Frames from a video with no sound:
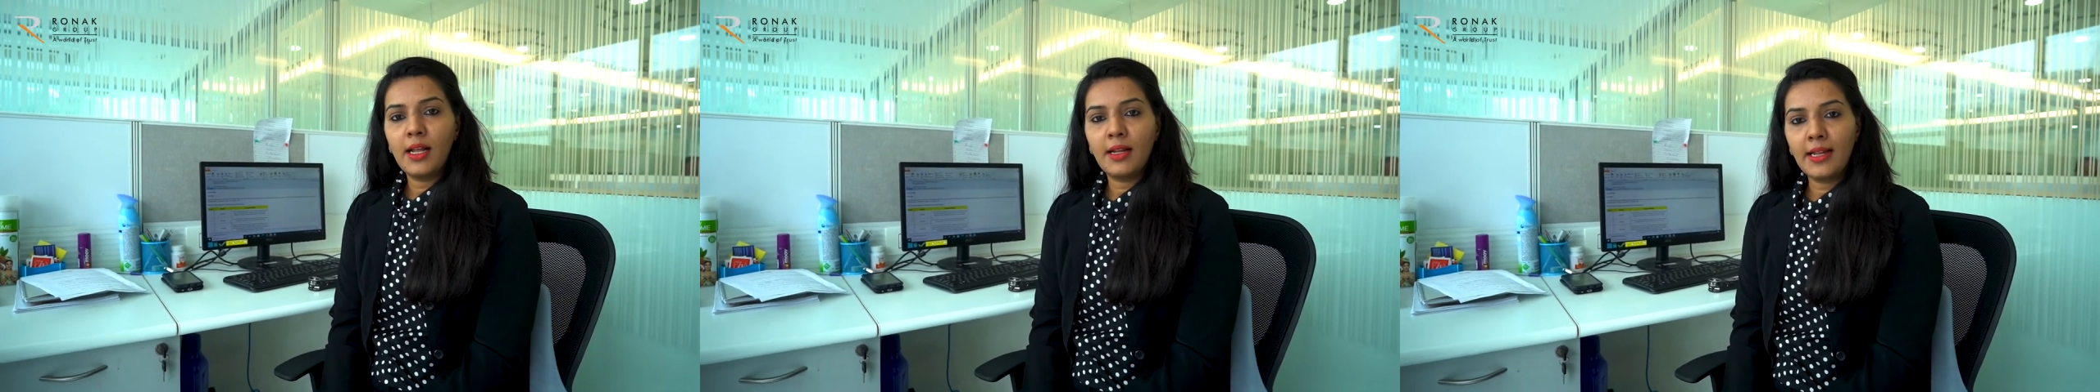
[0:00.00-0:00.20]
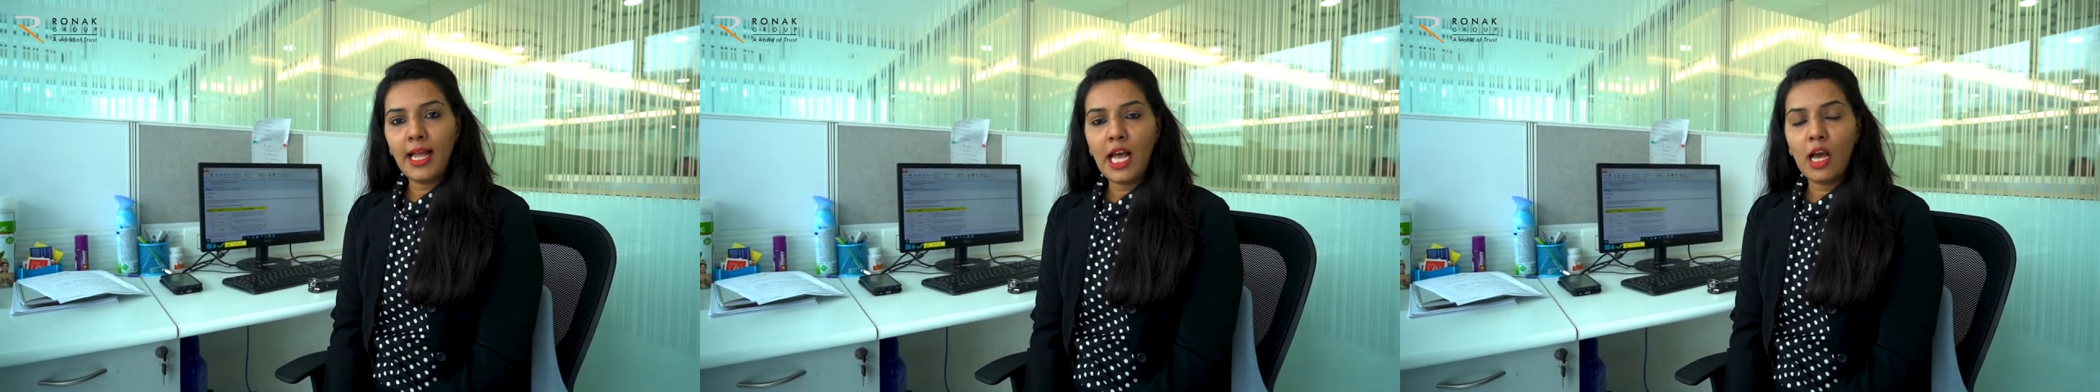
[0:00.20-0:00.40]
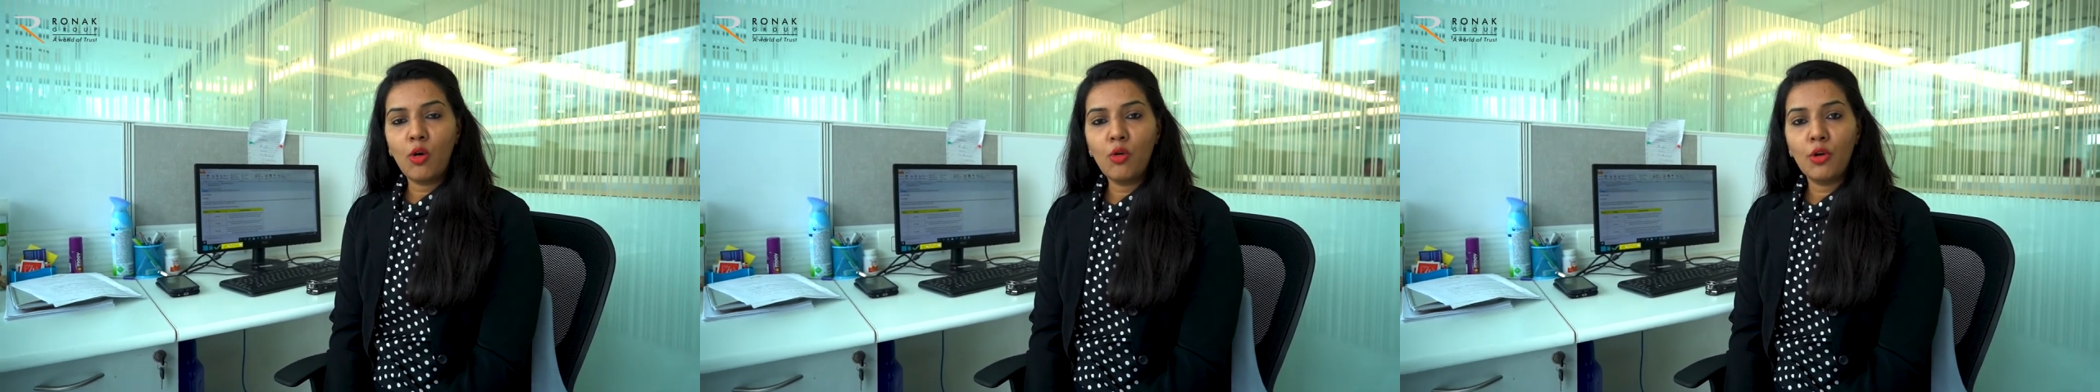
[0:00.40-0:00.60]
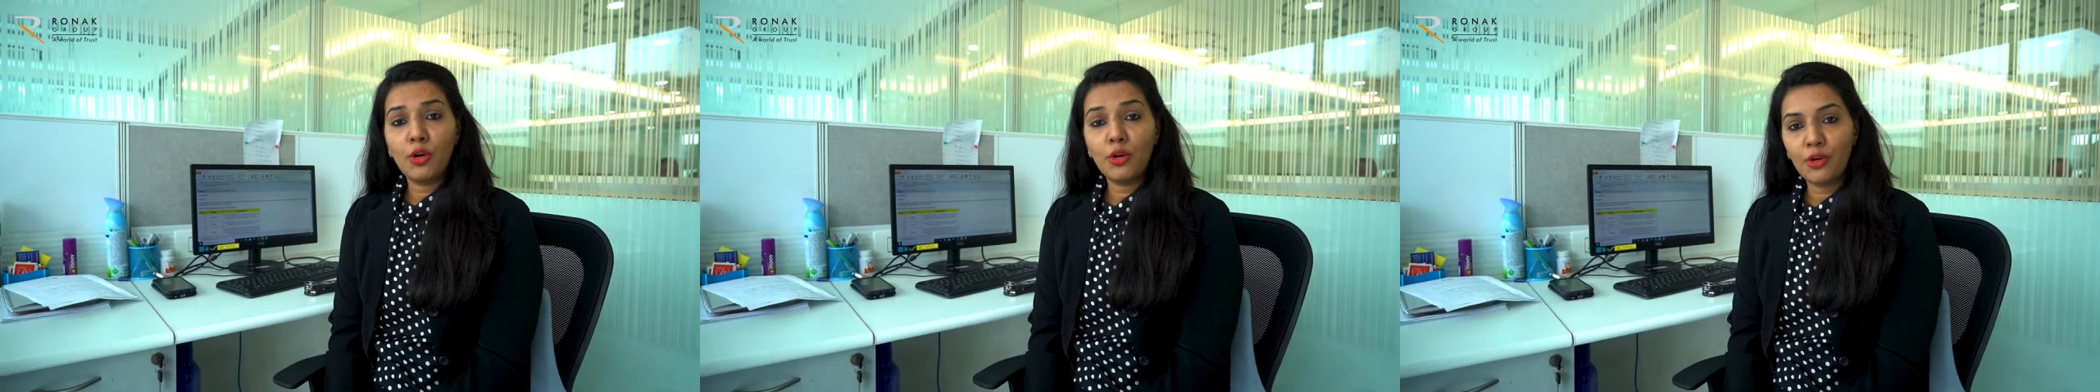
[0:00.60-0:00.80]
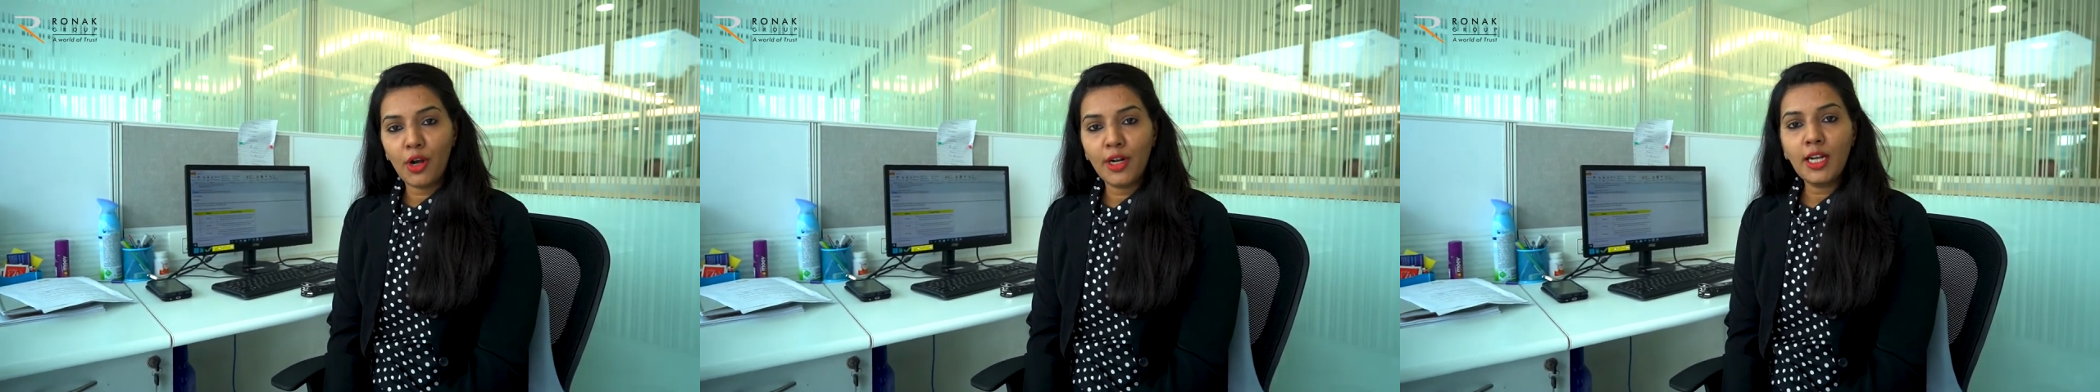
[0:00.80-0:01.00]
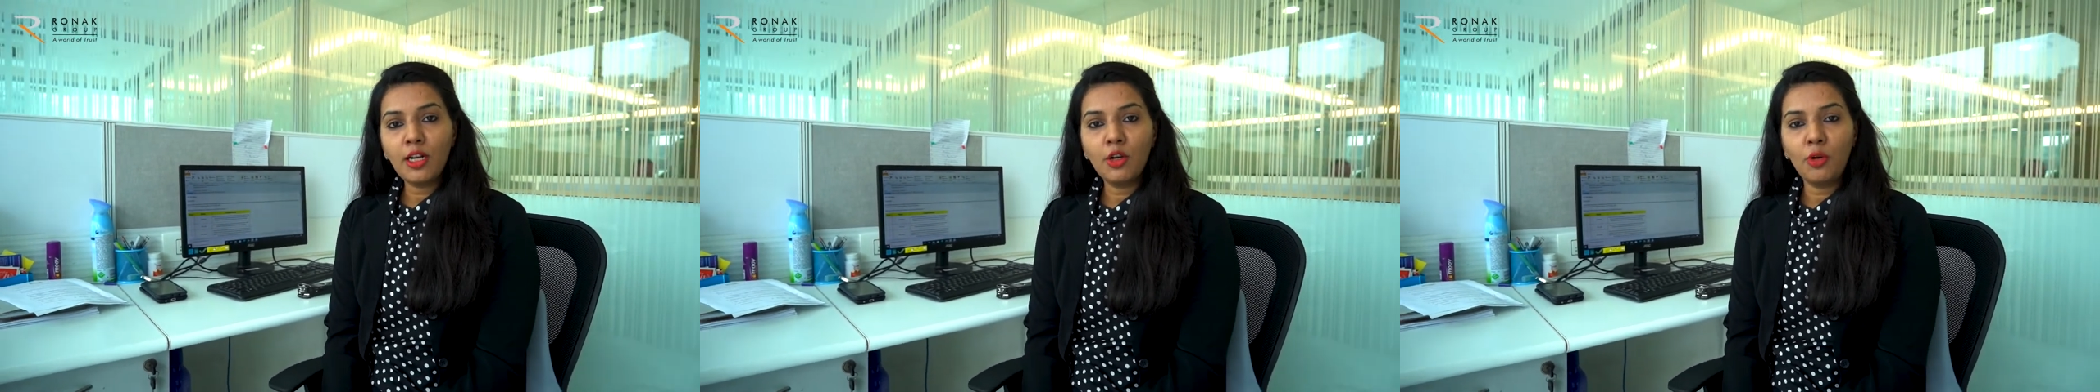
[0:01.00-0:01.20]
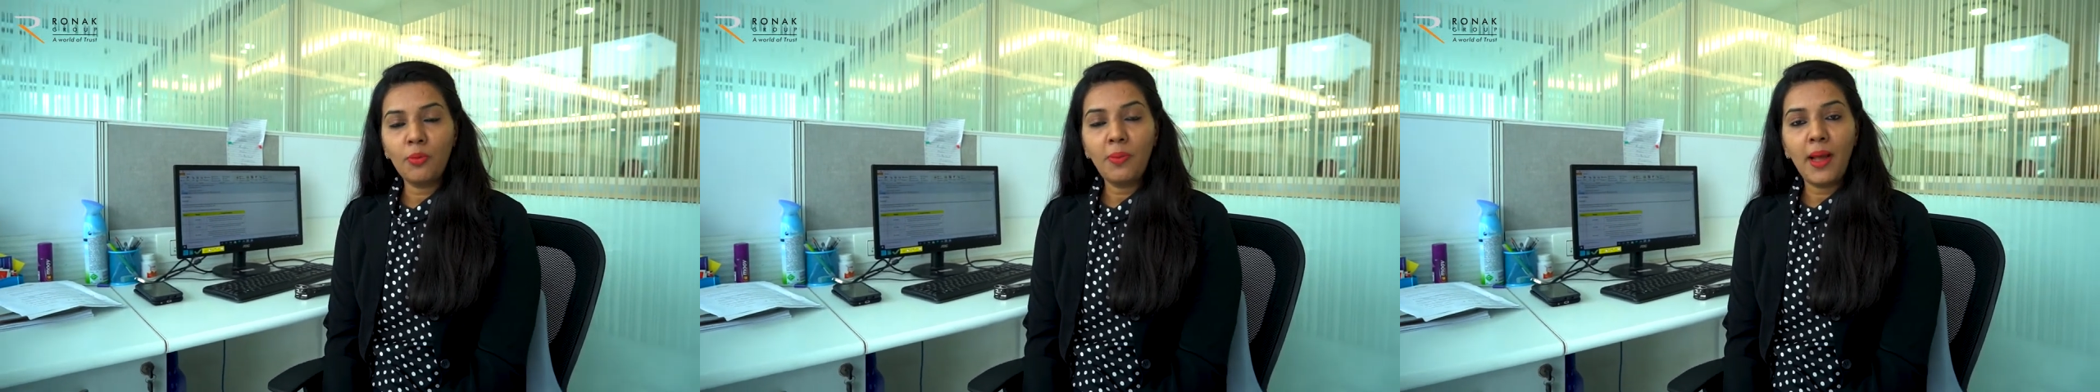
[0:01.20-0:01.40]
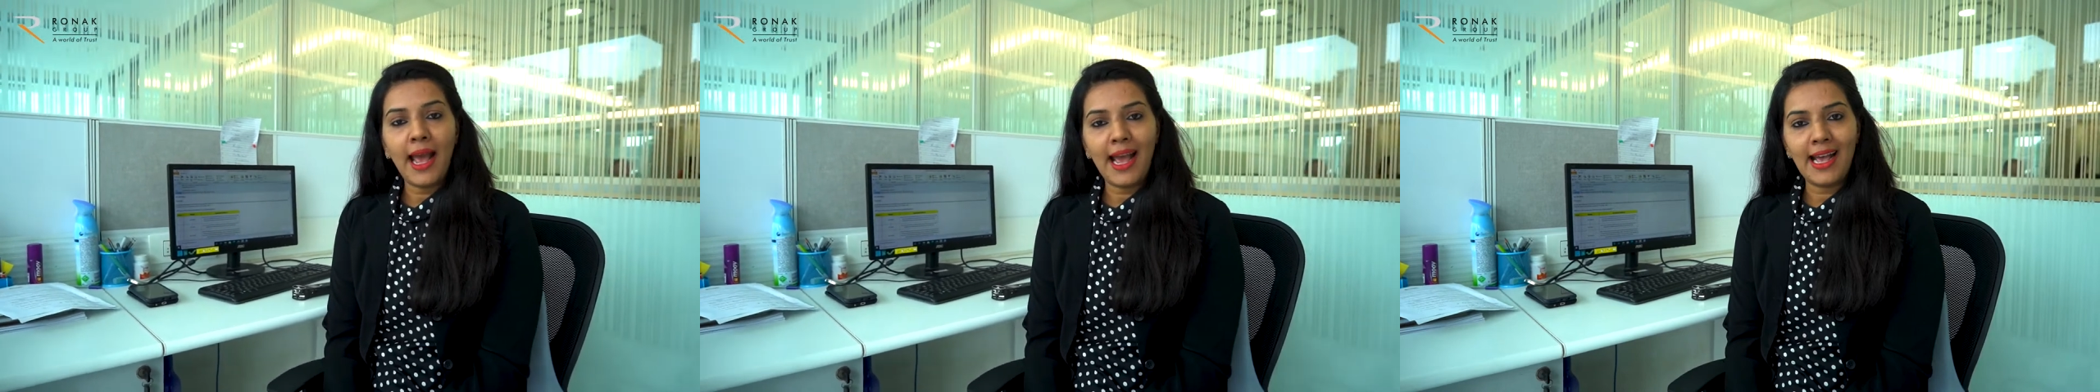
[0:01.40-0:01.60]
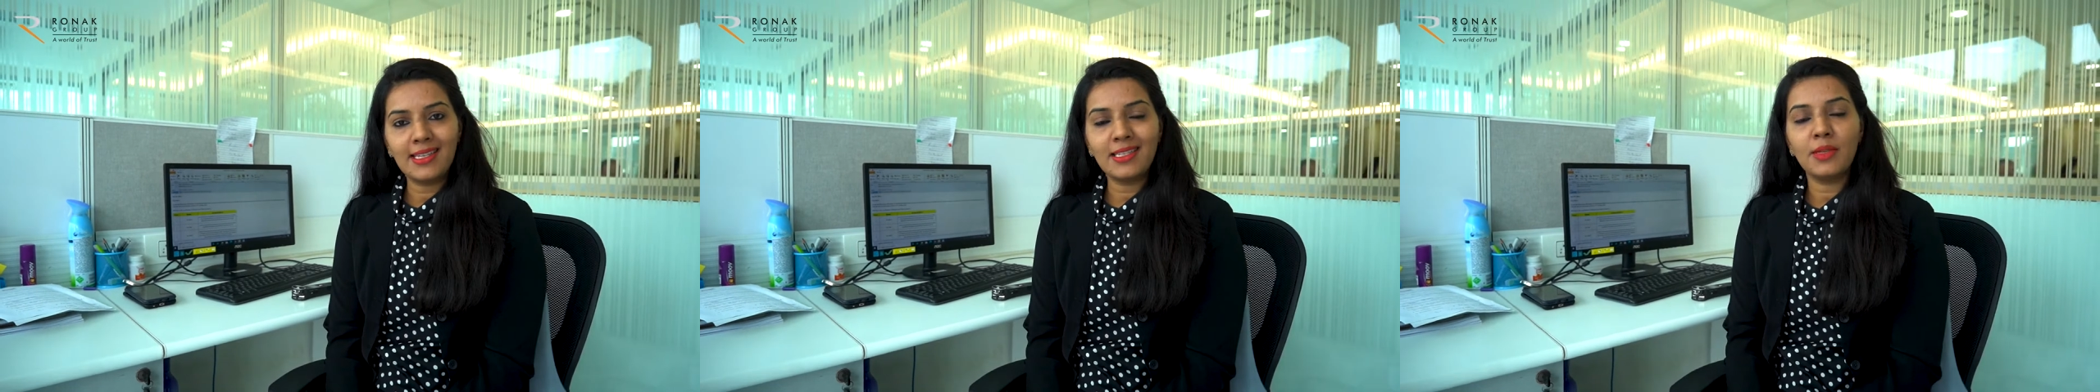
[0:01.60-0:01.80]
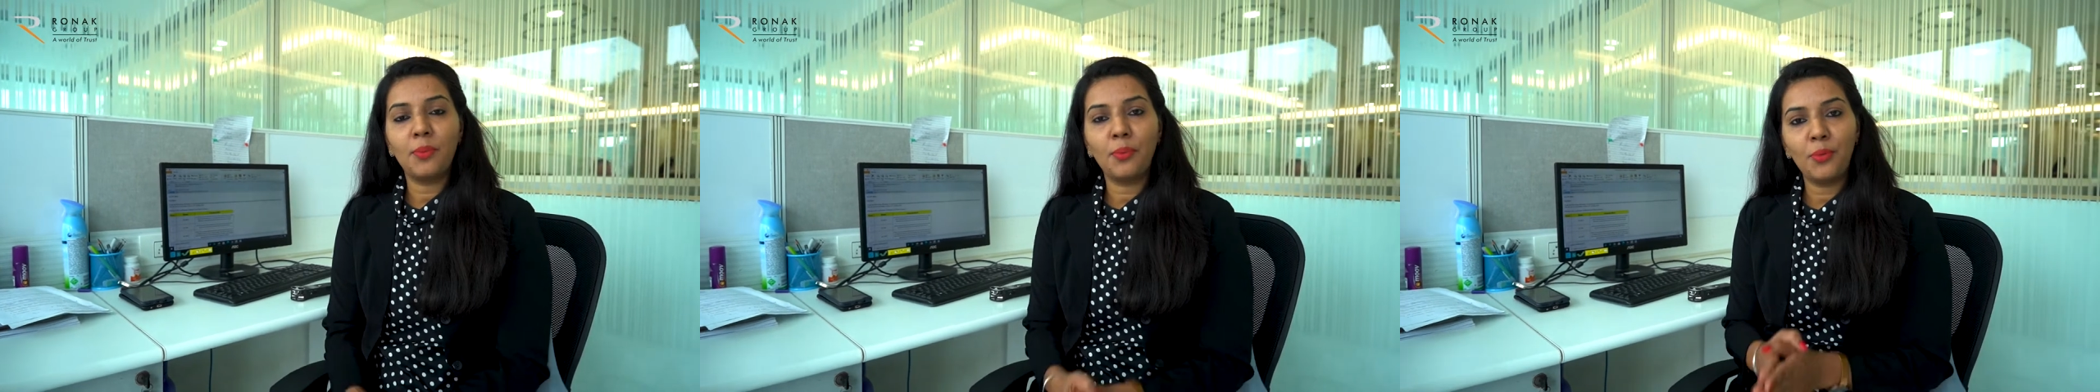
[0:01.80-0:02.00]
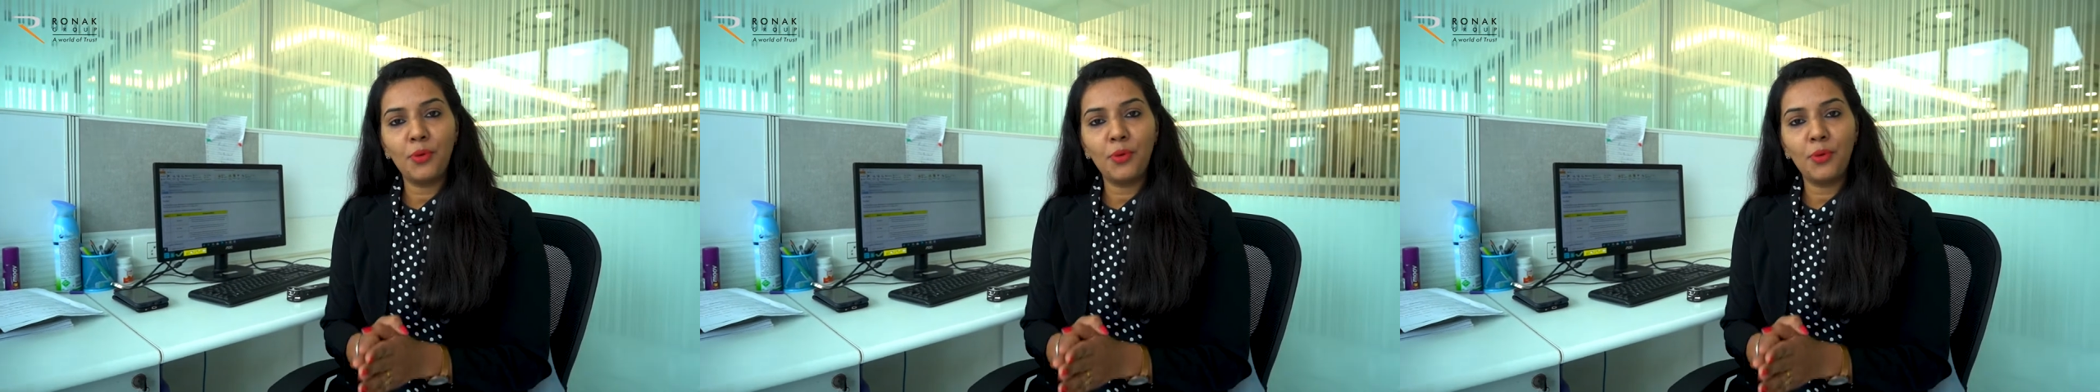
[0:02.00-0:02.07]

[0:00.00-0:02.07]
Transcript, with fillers: Now, Ronak Group has